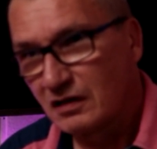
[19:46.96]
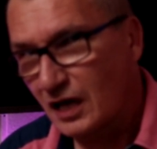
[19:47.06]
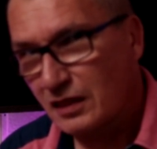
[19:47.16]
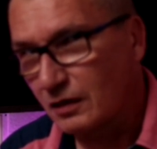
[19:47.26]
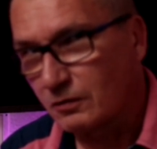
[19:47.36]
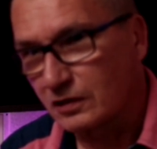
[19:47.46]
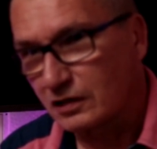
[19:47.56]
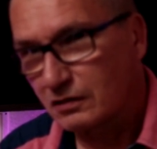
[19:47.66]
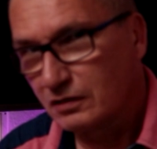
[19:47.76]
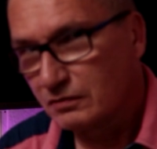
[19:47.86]
Nothing on
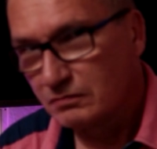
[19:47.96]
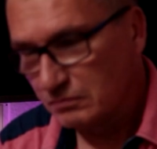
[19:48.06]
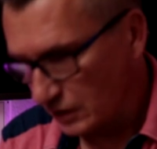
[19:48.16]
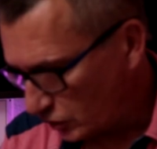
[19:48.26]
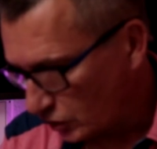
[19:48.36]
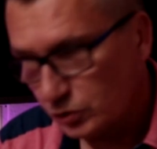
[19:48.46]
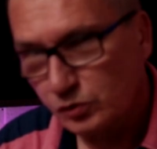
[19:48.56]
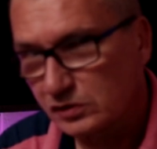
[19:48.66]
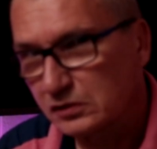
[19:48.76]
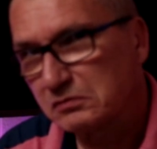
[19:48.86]
it. I can
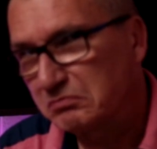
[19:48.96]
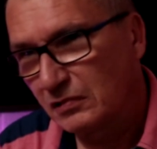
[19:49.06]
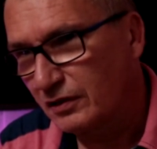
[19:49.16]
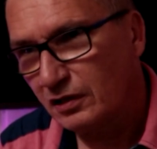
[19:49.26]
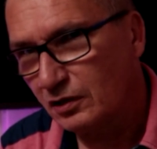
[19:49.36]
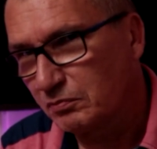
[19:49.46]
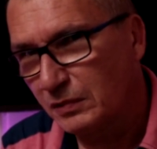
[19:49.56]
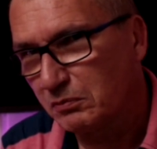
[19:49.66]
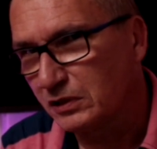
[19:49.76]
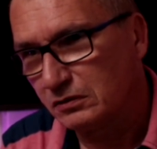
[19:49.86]
use it, I think
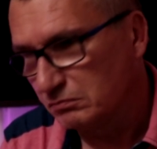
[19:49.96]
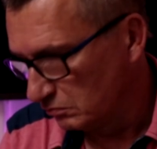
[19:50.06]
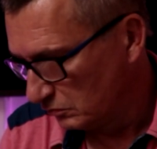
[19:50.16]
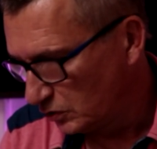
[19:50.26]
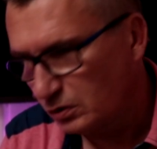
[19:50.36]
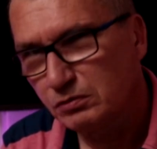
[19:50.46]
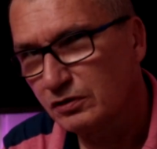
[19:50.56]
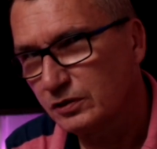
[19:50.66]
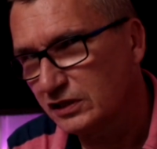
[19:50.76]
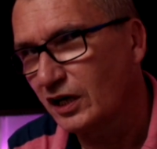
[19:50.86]
maybe 2 or
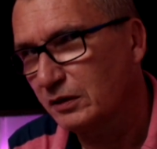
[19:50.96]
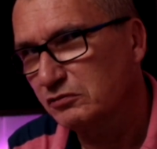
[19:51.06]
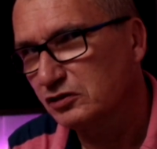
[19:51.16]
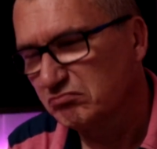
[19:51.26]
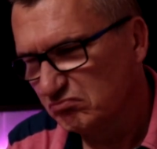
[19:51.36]
3 times.